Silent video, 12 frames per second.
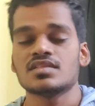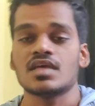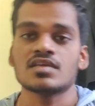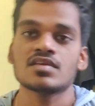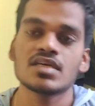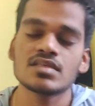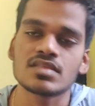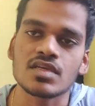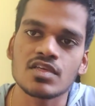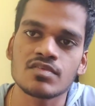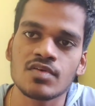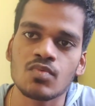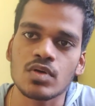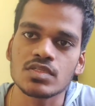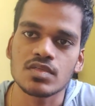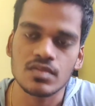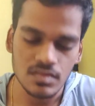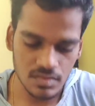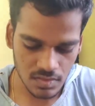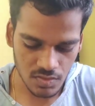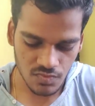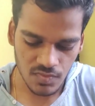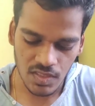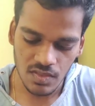Thank you guys, thank you for watching
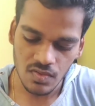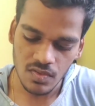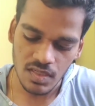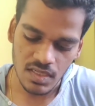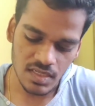this video.